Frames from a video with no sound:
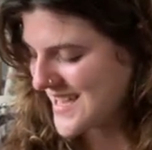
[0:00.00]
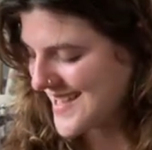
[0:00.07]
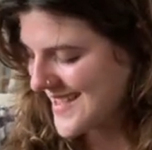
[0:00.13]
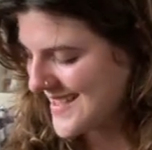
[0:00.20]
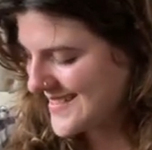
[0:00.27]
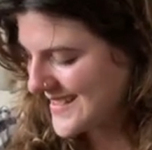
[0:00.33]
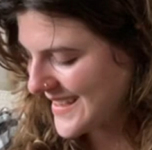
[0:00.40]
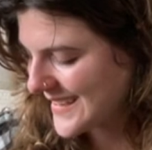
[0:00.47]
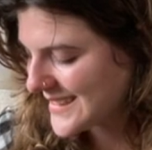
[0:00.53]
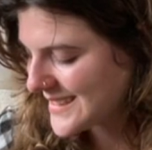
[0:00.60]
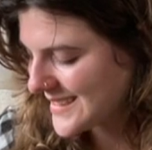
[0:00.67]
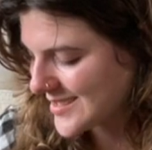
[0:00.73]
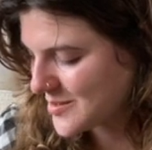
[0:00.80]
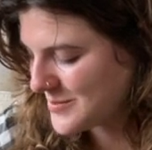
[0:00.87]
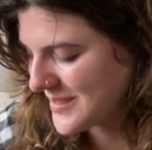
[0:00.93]
I think I
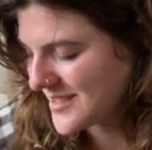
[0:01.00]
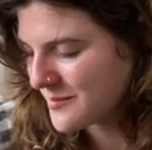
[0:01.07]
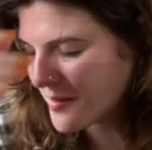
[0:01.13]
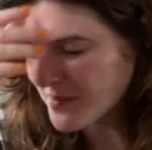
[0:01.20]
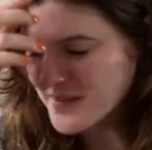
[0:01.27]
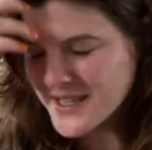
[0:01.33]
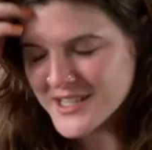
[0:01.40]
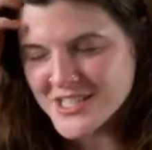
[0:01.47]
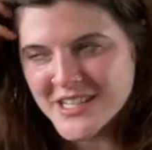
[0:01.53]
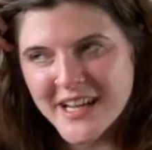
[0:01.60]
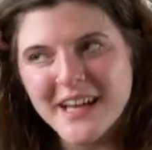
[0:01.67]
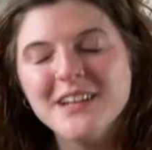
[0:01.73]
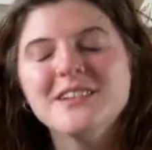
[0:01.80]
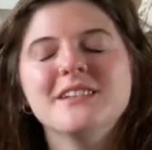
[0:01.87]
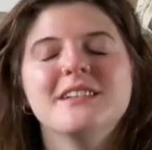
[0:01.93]
talked about them on my
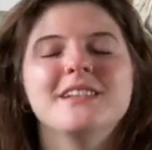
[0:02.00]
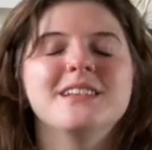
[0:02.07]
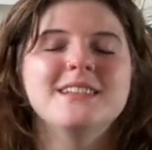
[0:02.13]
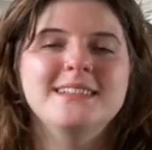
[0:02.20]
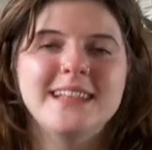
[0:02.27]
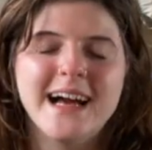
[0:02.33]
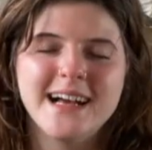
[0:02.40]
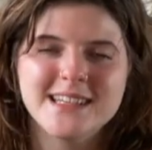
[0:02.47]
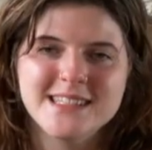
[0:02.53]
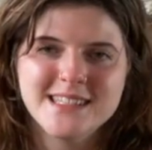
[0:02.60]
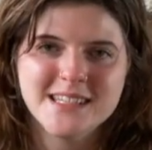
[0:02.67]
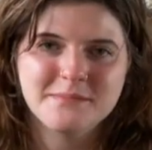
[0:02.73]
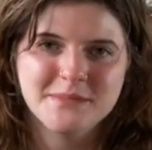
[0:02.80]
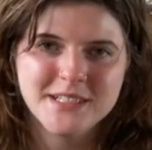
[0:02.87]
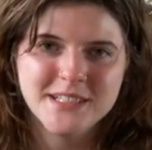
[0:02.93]
channel last
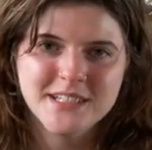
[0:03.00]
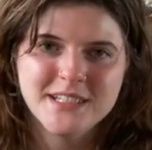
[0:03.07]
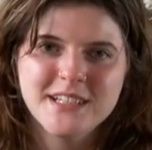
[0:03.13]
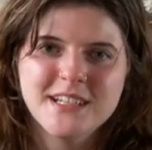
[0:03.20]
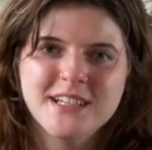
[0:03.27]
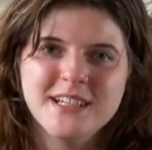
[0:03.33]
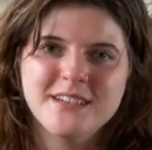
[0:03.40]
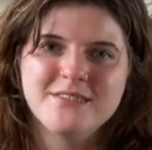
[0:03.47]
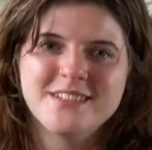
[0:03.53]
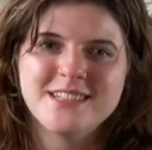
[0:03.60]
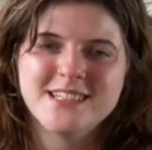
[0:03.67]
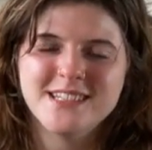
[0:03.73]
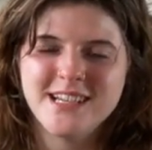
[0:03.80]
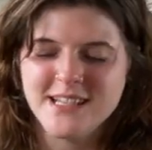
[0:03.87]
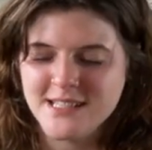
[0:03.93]
summer. It was a
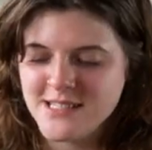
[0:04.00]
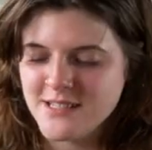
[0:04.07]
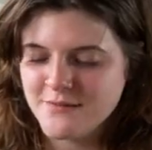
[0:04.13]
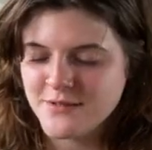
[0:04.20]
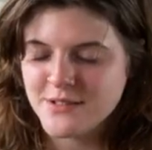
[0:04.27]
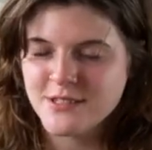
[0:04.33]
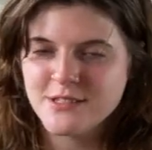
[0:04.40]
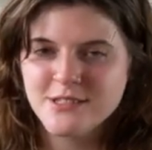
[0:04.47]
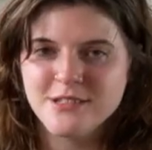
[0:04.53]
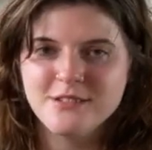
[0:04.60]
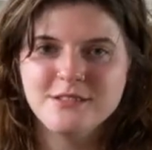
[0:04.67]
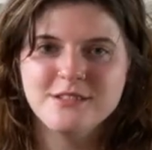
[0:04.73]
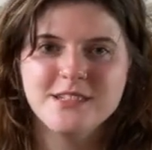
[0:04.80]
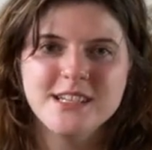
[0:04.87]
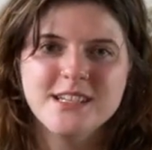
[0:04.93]
test knit for
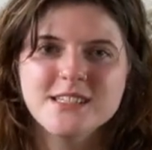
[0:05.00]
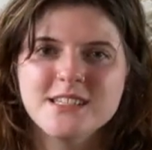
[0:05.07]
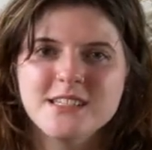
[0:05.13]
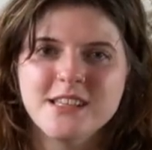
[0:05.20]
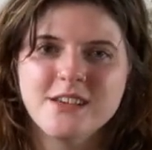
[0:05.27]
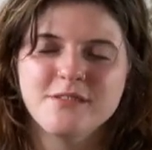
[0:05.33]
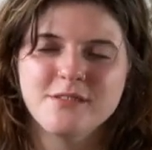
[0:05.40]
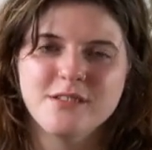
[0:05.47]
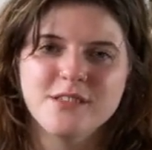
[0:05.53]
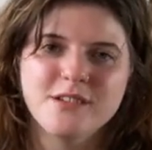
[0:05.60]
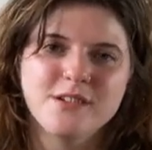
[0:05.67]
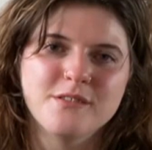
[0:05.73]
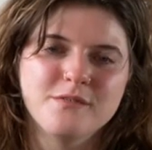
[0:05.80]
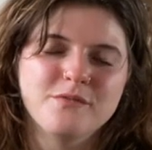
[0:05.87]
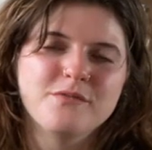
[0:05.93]
Stone Knits, and they were
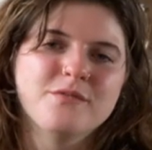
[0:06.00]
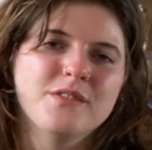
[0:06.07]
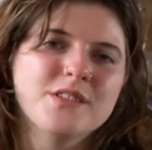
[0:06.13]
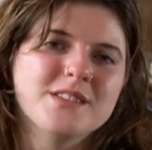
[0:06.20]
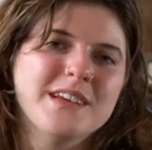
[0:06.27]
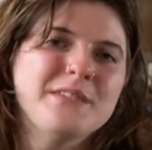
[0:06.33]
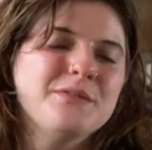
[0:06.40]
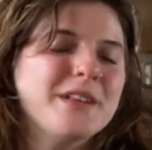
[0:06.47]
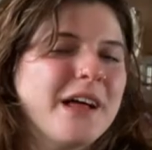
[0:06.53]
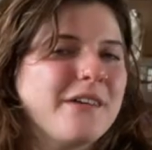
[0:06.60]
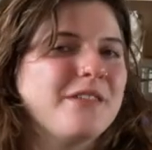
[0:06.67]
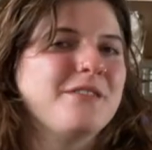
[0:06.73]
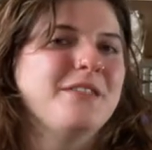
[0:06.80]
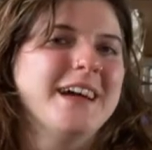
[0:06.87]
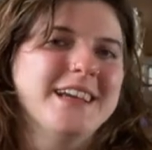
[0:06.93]
the
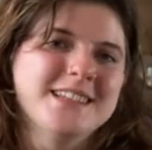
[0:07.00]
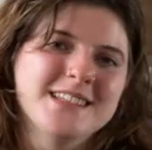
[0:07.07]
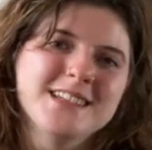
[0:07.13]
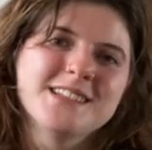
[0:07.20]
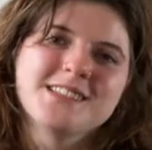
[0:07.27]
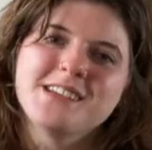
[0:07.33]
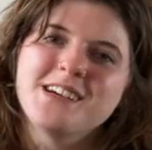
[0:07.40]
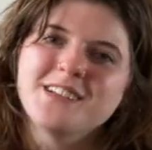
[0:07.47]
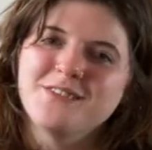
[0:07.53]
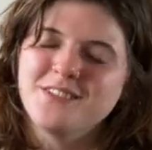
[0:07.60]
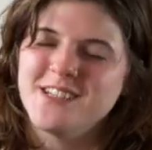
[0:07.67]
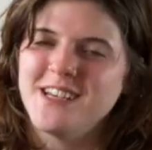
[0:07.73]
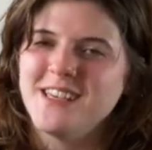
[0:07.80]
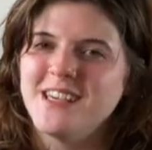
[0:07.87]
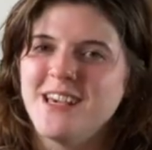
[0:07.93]
Sunflower Rising socks,
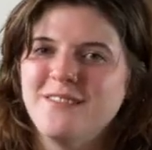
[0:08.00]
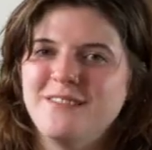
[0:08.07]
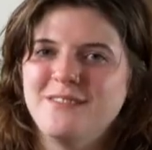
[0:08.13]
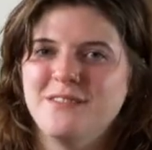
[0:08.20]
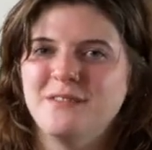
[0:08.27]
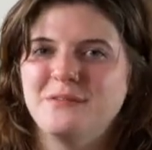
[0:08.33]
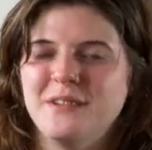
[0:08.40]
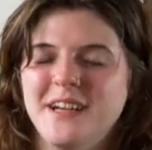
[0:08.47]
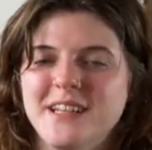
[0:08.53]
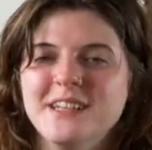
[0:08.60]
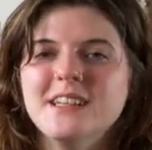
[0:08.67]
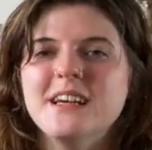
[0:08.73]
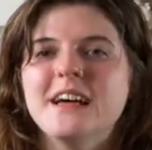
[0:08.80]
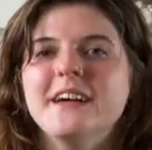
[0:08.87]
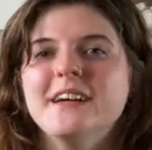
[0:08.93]
which I gave to a friend.
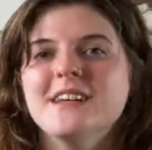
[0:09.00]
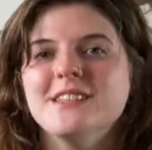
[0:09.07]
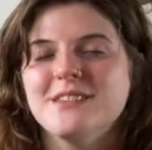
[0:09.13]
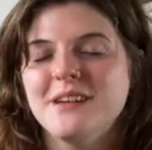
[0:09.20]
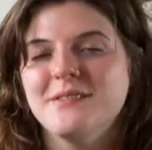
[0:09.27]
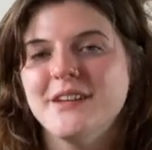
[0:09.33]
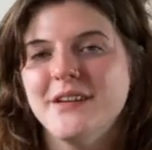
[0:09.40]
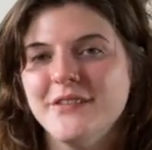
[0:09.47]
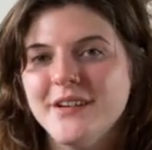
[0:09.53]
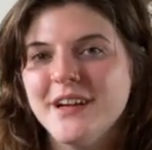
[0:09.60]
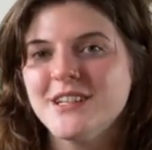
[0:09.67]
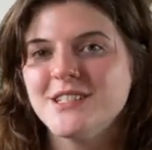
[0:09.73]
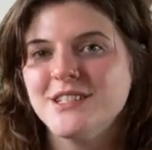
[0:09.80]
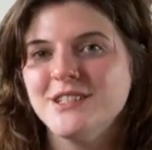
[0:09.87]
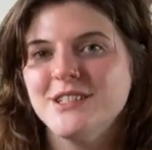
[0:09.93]
So I've never
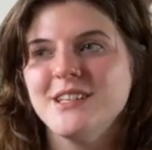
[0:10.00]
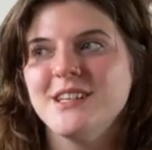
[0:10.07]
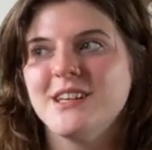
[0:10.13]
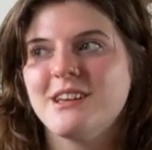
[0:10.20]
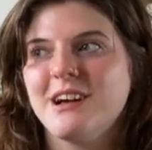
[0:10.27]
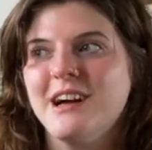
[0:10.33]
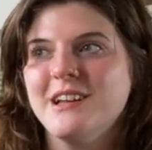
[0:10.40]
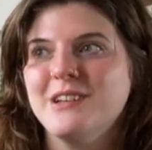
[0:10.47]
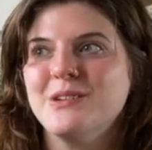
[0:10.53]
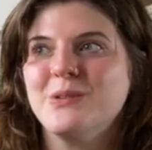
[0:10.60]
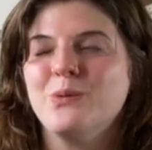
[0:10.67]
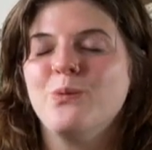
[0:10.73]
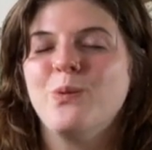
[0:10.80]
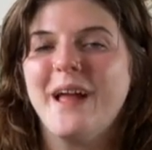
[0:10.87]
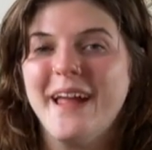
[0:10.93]
actually gotten
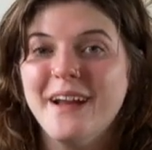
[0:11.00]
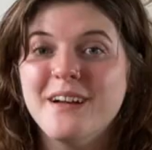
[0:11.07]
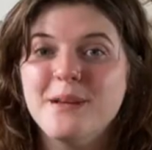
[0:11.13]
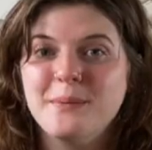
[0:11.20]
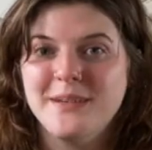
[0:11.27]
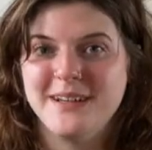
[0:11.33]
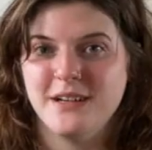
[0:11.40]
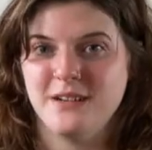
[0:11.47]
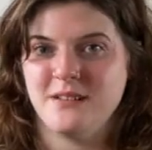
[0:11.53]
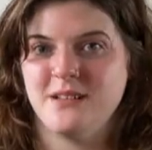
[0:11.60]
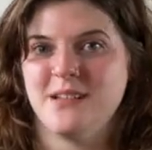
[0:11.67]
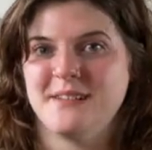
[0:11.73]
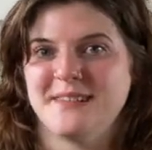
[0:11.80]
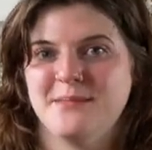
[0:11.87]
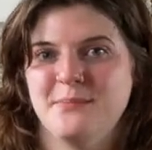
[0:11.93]
to wear a pair of socks